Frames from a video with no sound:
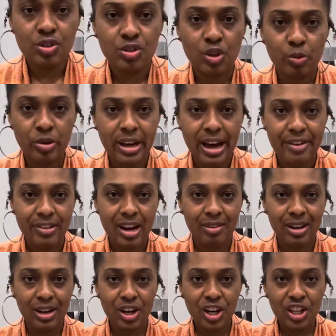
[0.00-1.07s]
So we have
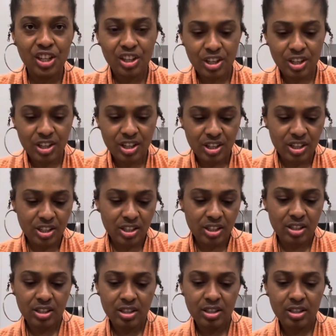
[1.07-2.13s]
our
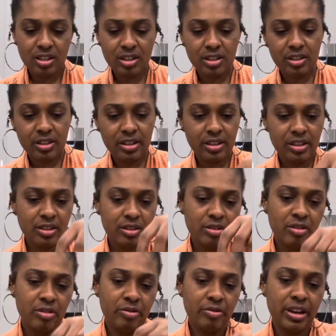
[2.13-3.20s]
onions. Look,
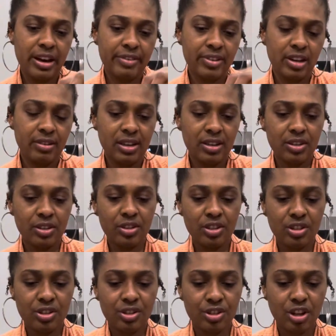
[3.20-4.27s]
we have our
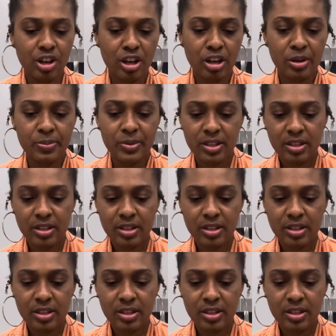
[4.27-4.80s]
onions chopped.